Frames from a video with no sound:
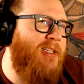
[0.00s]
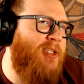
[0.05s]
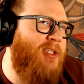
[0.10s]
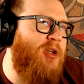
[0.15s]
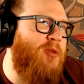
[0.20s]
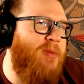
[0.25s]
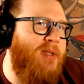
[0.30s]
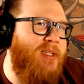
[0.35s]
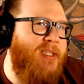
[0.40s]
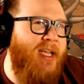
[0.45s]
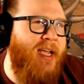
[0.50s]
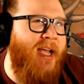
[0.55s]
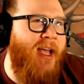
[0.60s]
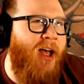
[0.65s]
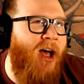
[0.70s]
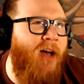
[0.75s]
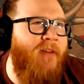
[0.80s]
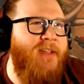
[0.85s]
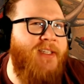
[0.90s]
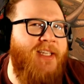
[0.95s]
stupid to say. I
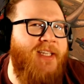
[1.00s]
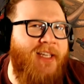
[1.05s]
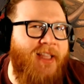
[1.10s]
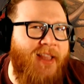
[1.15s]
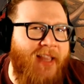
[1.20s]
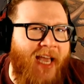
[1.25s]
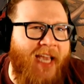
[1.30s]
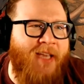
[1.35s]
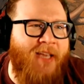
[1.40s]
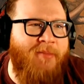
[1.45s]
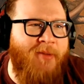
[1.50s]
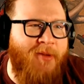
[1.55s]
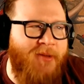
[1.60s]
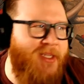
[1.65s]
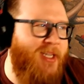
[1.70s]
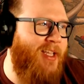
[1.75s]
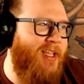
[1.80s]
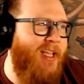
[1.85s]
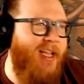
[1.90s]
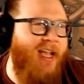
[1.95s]
obviously like
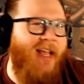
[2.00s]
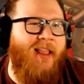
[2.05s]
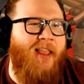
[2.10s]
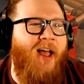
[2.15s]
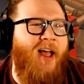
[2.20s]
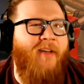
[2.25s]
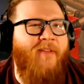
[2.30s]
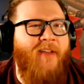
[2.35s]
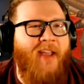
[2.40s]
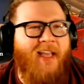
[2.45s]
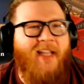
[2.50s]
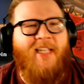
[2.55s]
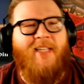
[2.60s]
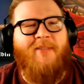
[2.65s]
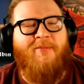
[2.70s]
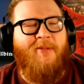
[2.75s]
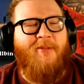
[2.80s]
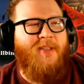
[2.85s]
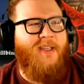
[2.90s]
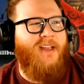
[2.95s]
music. Like, I love
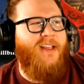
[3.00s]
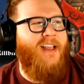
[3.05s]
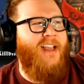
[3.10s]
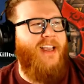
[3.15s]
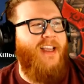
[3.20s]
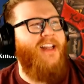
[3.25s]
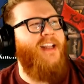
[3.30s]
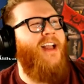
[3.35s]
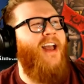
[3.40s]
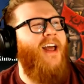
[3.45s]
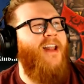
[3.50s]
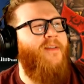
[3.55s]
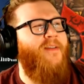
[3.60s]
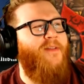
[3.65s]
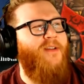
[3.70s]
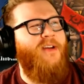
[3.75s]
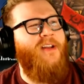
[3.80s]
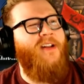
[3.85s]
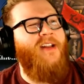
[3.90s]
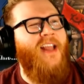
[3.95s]
eighties music. Like, any kind of
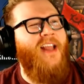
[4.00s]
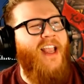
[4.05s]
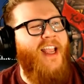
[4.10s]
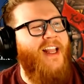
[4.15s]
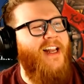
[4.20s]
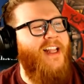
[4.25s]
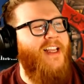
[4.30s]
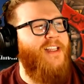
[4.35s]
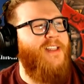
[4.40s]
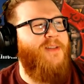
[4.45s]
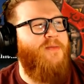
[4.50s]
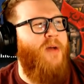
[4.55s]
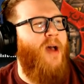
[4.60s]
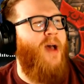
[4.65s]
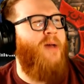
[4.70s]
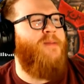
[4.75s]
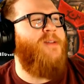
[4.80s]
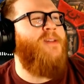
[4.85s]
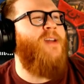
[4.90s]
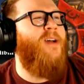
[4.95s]
good eighties
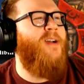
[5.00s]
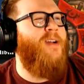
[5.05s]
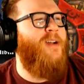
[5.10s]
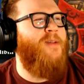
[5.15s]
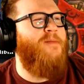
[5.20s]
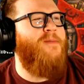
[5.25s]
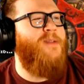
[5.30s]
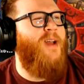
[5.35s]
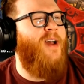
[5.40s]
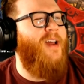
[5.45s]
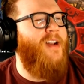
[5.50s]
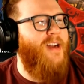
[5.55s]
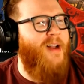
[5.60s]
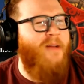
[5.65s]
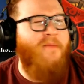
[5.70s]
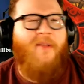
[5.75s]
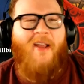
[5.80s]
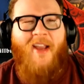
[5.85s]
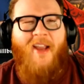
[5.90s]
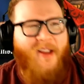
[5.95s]
pop song comes on, and
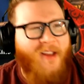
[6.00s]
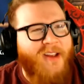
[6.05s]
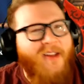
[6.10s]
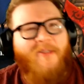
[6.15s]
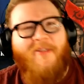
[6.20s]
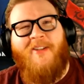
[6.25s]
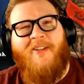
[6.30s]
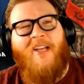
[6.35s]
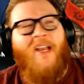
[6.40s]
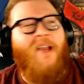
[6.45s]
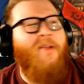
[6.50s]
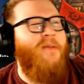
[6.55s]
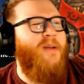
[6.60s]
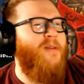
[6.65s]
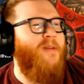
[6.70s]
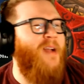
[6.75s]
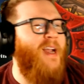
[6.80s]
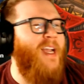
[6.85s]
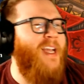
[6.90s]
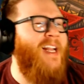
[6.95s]
I'm, like, jamming,
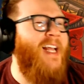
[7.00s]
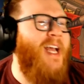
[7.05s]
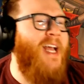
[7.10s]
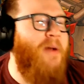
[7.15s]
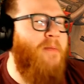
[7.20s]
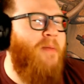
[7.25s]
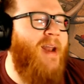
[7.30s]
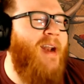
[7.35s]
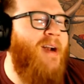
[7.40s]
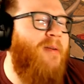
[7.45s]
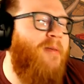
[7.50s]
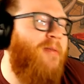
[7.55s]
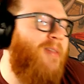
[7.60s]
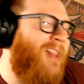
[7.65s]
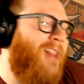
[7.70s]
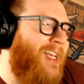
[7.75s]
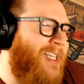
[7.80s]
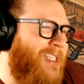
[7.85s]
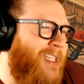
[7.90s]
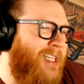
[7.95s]
right? But I don't
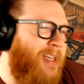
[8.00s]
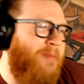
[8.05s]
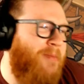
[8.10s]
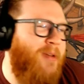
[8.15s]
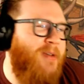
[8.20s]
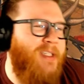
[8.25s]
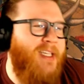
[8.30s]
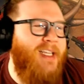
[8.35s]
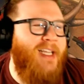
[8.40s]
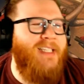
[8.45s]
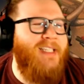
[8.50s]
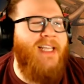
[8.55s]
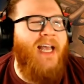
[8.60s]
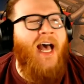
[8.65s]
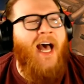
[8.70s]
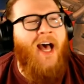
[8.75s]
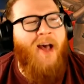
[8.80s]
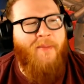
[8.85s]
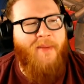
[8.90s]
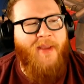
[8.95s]
listen to music as a
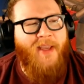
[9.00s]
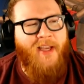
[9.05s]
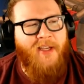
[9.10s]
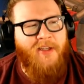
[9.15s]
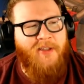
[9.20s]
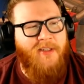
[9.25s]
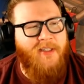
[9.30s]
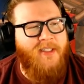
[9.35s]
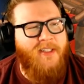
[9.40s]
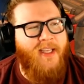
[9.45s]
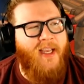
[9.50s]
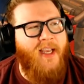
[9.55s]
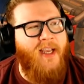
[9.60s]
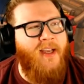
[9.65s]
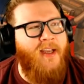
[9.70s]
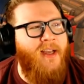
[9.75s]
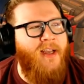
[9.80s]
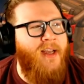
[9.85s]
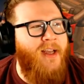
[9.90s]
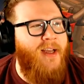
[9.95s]
hobby, I should say.
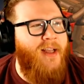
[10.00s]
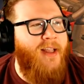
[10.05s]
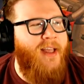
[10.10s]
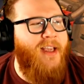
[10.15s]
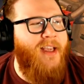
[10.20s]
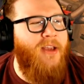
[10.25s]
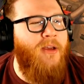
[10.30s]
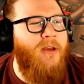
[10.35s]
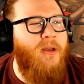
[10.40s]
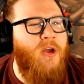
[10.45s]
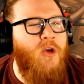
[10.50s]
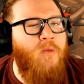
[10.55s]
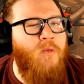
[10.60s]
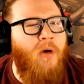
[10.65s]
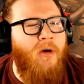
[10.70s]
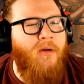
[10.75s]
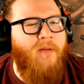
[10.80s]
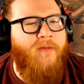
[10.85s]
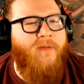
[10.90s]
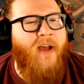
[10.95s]
Like, you
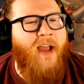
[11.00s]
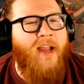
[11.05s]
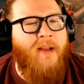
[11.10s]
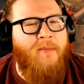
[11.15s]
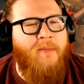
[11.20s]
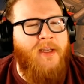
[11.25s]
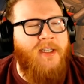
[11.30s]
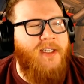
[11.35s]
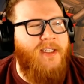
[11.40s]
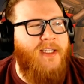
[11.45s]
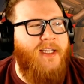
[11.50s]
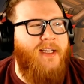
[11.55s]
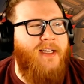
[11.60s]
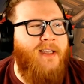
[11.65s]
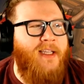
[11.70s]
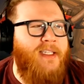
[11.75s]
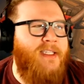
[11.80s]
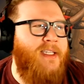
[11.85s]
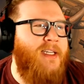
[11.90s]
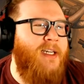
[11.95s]
won't find me just, like,
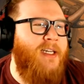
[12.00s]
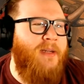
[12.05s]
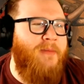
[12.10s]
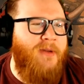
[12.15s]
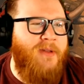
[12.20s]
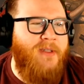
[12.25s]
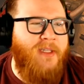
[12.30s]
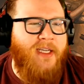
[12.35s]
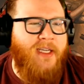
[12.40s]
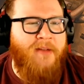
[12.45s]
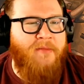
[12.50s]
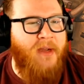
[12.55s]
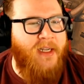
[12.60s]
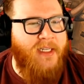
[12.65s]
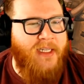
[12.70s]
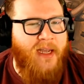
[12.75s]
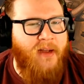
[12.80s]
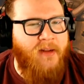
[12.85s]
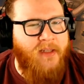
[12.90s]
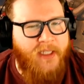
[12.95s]
listening to music in my
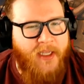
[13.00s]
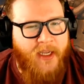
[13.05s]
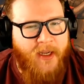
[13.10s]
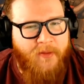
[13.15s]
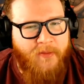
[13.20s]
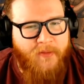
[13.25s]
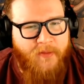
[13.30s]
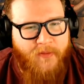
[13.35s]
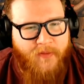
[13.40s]
downtime.